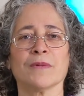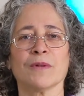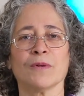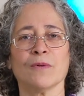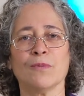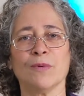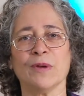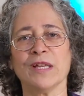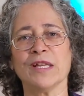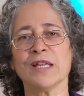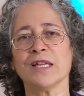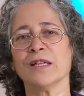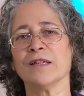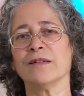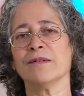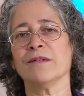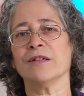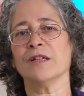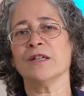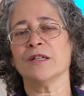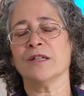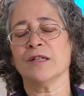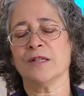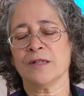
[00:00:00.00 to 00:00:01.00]
We
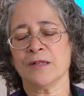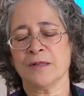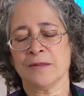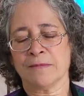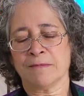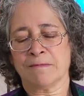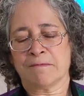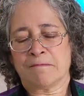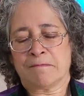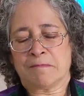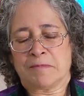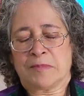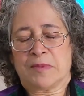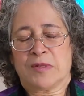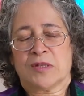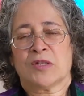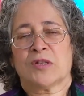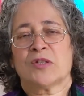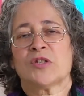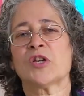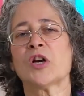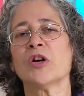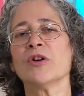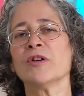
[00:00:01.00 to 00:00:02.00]
can
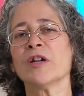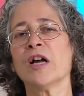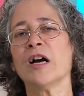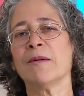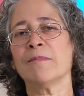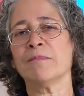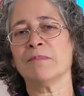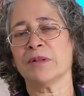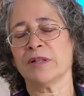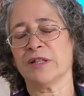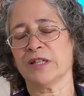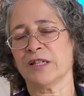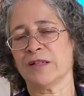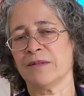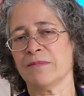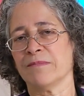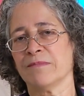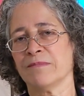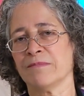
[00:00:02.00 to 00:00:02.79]
start humbly,